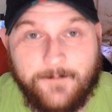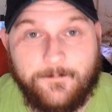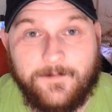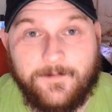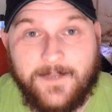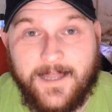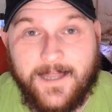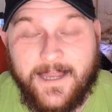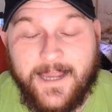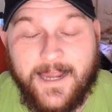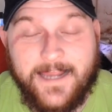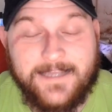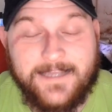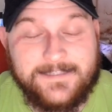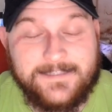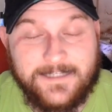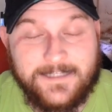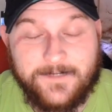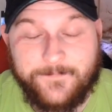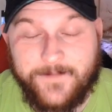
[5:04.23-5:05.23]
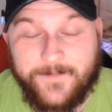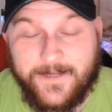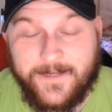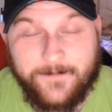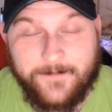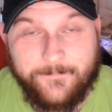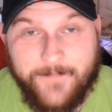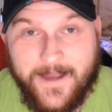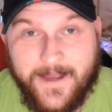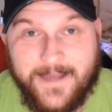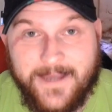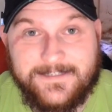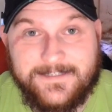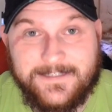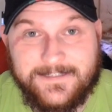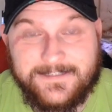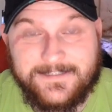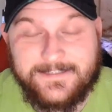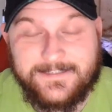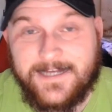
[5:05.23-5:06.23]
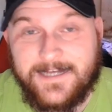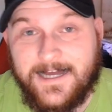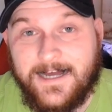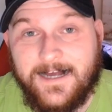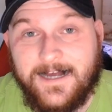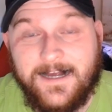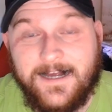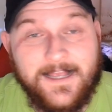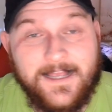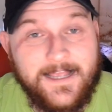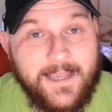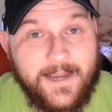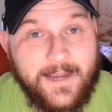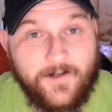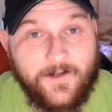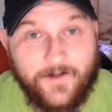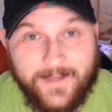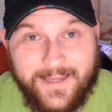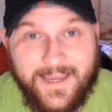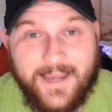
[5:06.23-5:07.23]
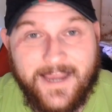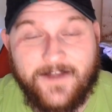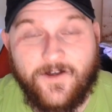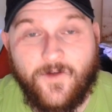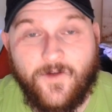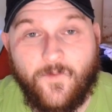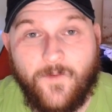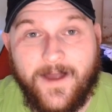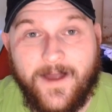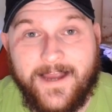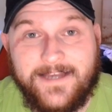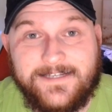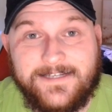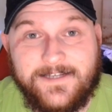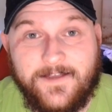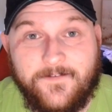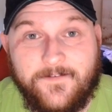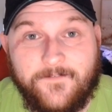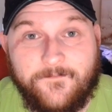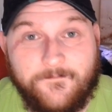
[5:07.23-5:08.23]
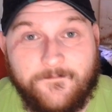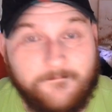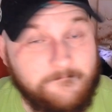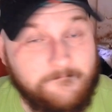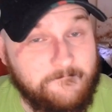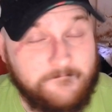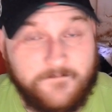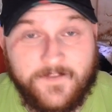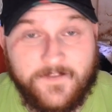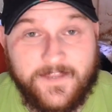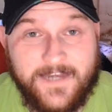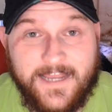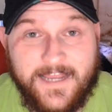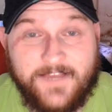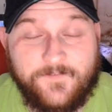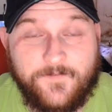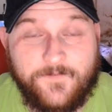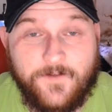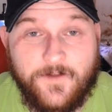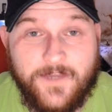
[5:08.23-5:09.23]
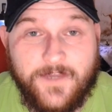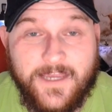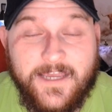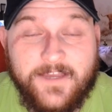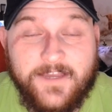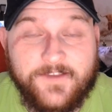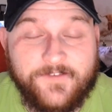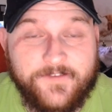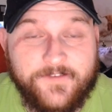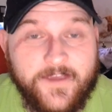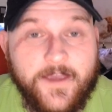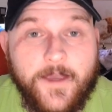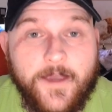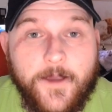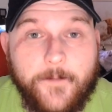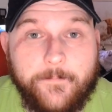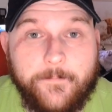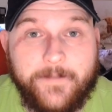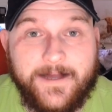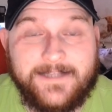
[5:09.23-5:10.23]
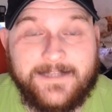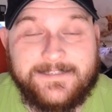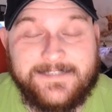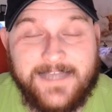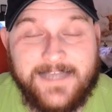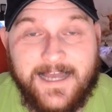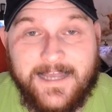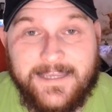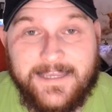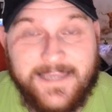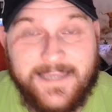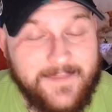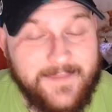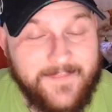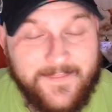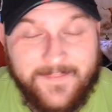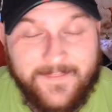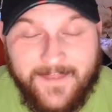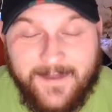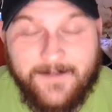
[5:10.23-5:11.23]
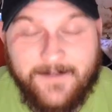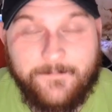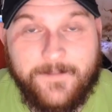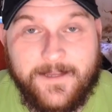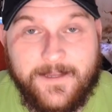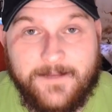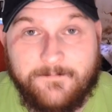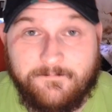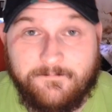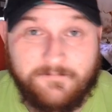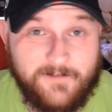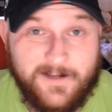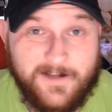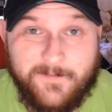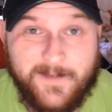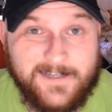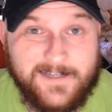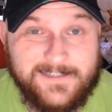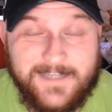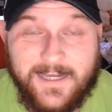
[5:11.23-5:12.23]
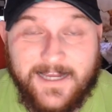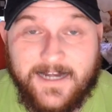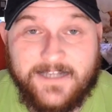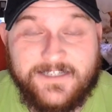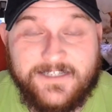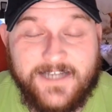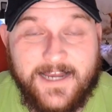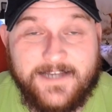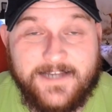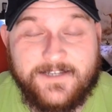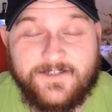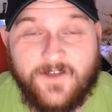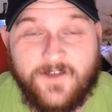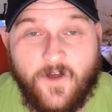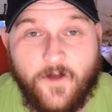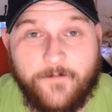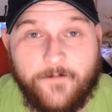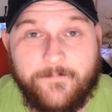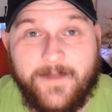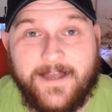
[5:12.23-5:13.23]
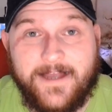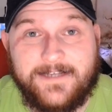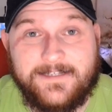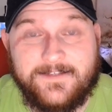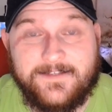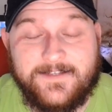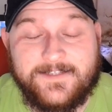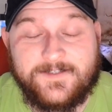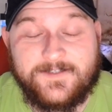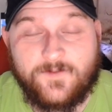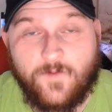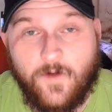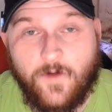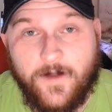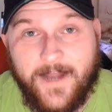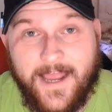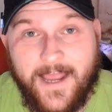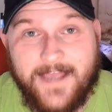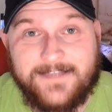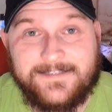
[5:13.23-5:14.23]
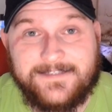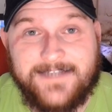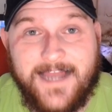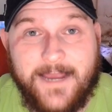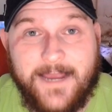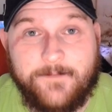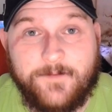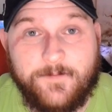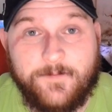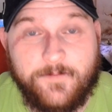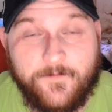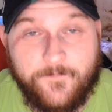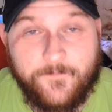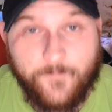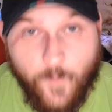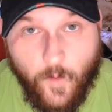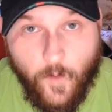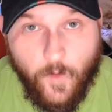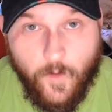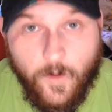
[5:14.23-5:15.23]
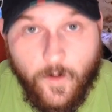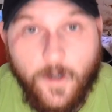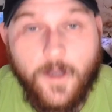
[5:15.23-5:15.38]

player. He's going to be an amazing star, and I cannot wait for the next few years. But yeah, that'd be pretty much the only changes I'd make to this squad as named before.